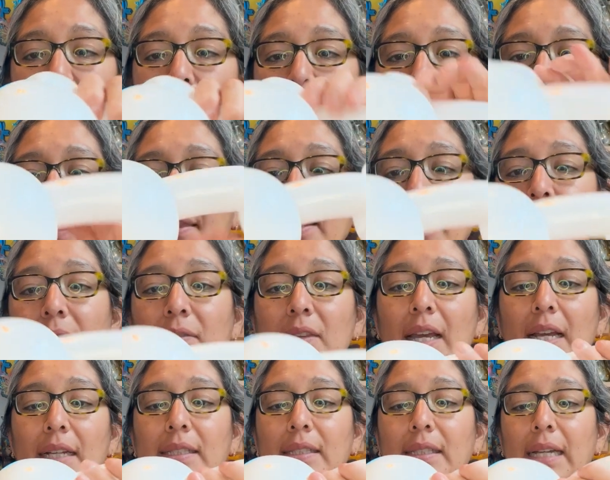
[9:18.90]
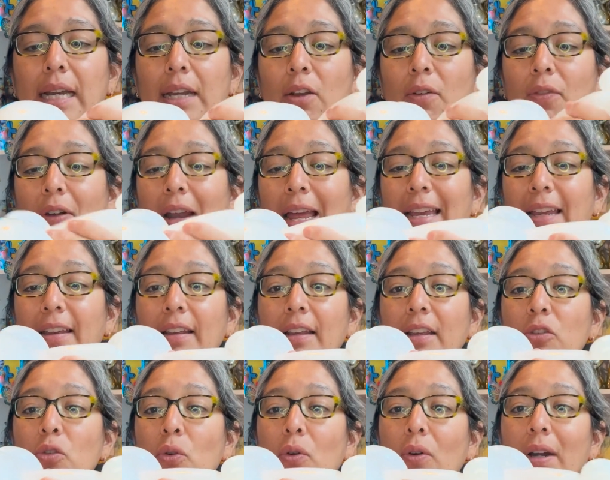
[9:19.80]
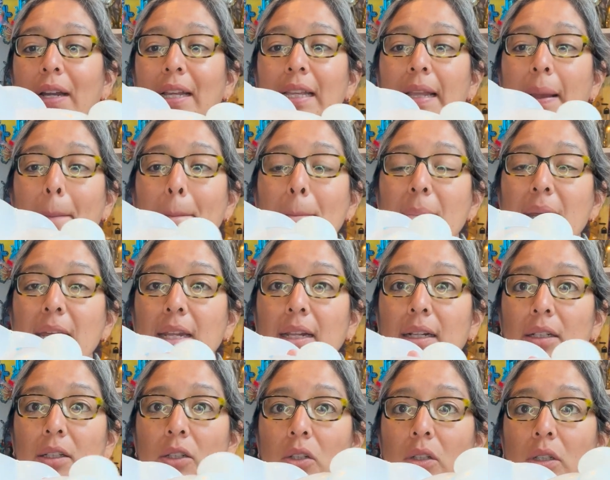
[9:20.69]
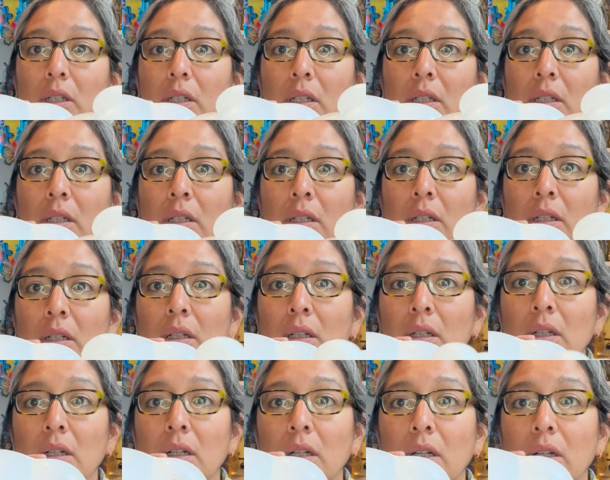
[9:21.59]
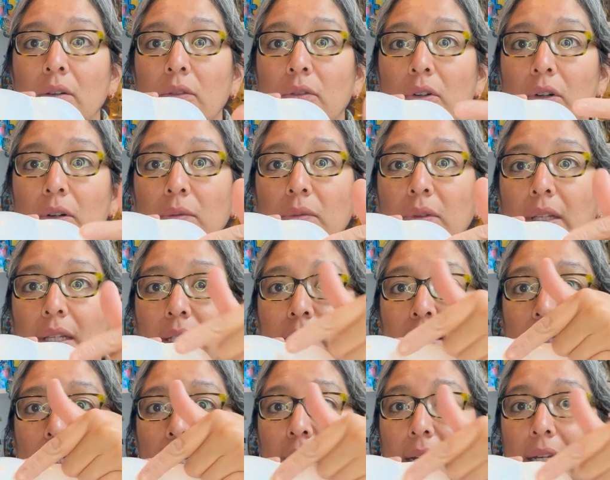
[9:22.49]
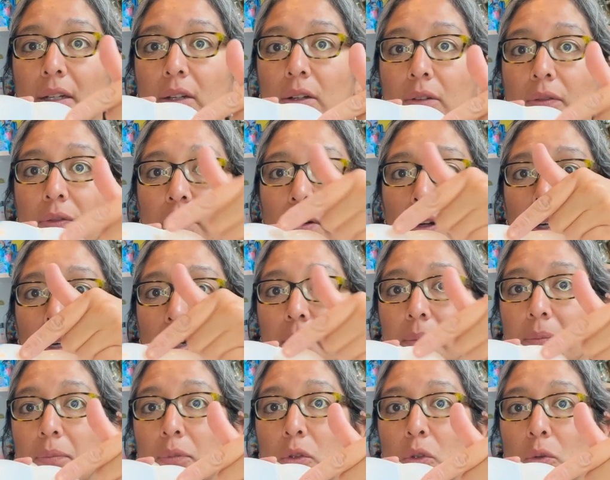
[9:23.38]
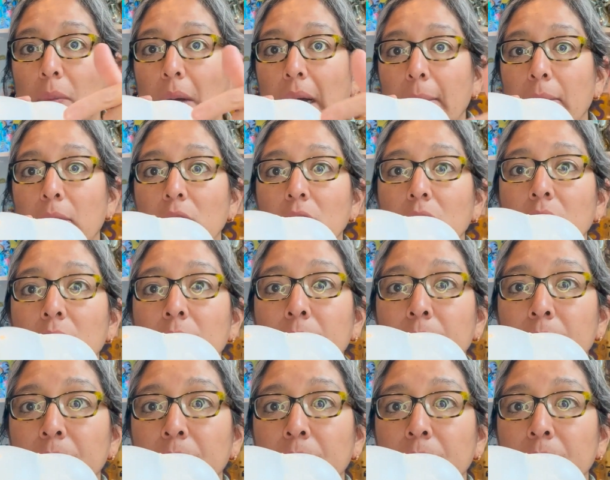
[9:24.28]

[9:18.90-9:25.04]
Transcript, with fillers: And then just kind of like, you are in the middle, look. From these kind of two bubbles,